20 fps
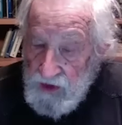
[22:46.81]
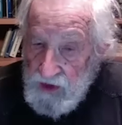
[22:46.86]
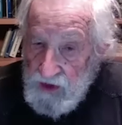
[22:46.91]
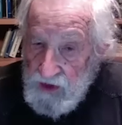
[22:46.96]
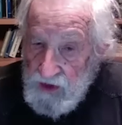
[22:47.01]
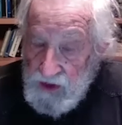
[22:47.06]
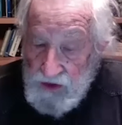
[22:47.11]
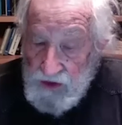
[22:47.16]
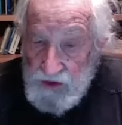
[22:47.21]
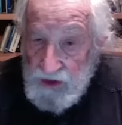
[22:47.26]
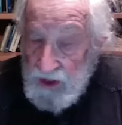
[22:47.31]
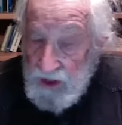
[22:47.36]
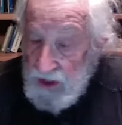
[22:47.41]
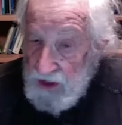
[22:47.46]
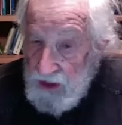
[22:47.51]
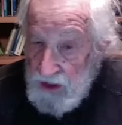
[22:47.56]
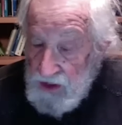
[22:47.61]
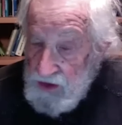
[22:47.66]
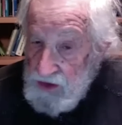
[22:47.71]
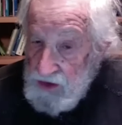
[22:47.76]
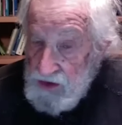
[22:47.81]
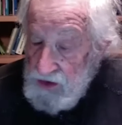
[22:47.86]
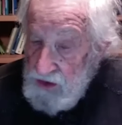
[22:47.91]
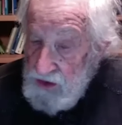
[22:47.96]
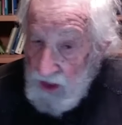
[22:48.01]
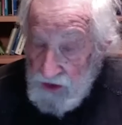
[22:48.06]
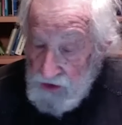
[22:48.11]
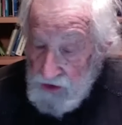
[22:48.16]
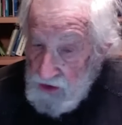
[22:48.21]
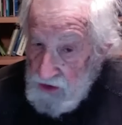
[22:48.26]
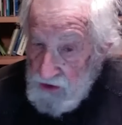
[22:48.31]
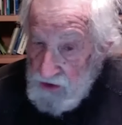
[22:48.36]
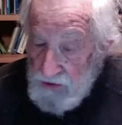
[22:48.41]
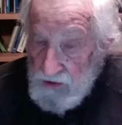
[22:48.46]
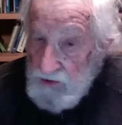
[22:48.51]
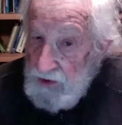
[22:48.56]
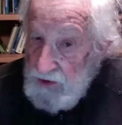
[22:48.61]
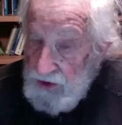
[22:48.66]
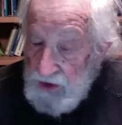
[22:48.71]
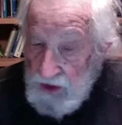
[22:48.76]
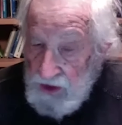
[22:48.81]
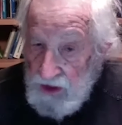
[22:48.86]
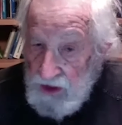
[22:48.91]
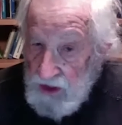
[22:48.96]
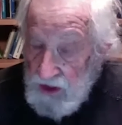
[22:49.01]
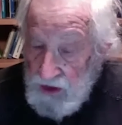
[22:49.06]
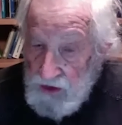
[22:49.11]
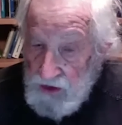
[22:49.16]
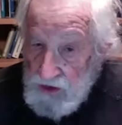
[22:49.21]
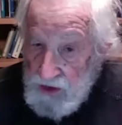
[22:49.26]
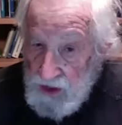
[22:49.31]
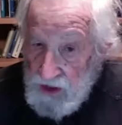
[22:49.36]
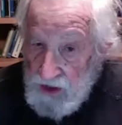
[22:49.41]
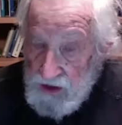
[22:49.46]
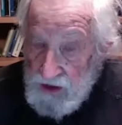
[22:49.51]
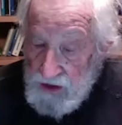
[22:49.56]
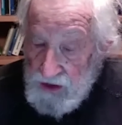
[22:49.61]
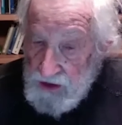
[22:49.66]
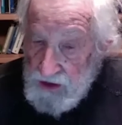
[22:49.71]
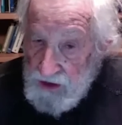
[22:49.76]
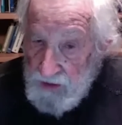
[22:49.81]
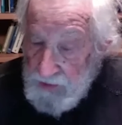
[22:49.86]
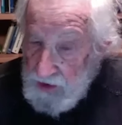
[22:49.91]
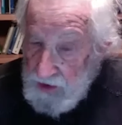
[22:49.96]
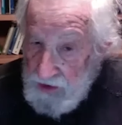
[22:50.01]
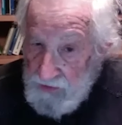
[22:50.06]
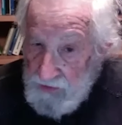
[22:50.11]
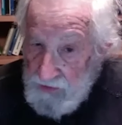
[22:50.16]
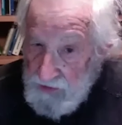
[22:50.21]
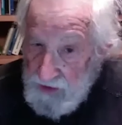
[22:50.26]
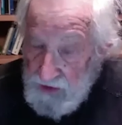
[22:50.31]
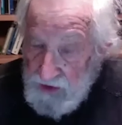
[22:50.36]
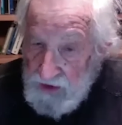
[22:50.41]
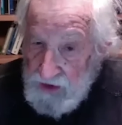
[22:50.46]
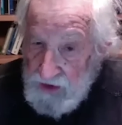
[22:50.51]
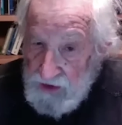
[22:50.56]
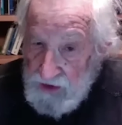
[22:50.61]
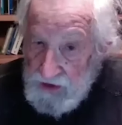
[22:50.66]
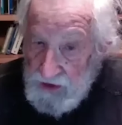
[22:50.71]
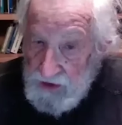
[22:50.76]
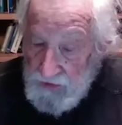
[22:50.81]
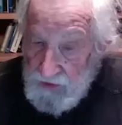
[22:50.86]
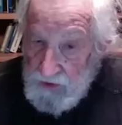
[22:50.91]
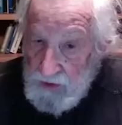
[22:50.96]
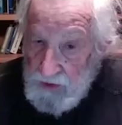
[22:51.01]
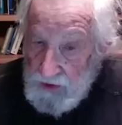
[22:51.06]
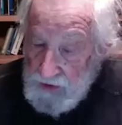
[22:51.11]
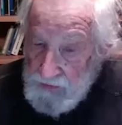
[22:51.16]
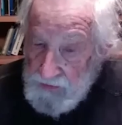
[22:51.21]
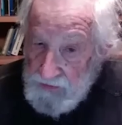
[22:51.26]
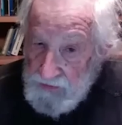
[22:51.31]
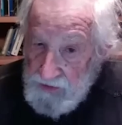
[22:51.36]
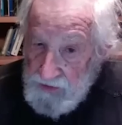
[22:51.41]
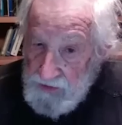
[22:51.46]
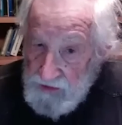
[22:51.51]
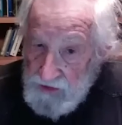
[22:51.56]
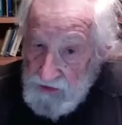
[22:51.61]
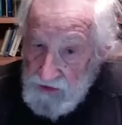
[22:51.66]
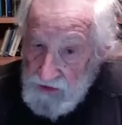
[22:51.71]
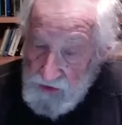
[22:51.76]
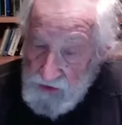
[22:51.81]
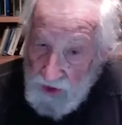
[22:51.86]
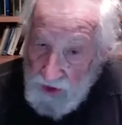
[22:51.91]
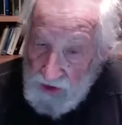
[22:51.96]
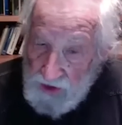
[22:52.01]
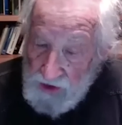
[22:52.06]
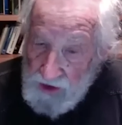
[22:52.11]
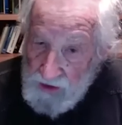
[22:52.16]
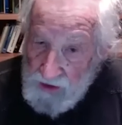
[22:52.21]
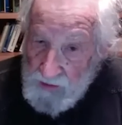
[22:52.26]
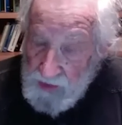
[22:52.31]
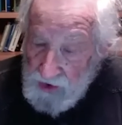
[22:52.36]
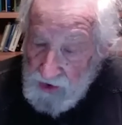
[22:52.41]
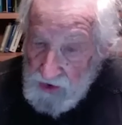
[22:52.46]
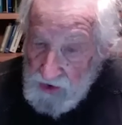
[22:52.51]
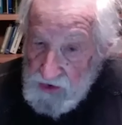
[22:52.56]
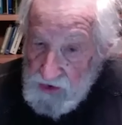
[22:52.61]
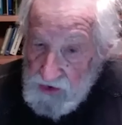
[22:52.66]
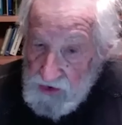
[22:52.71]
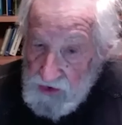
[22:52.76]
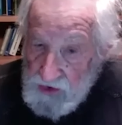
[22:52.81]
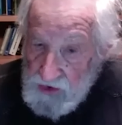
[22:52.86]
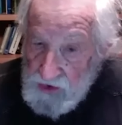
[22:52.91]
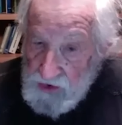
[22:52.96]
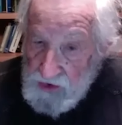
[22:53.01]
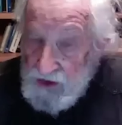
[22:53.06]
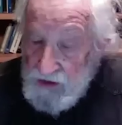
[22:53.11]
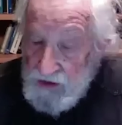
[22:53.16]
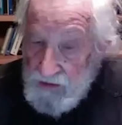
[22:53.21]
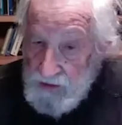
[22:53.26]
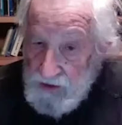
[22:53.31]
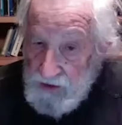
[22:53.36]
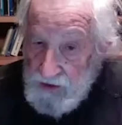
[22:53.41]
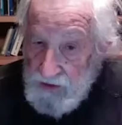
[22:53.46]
Incidentally, this is not just true in the United States. Let me give you a striking personal example.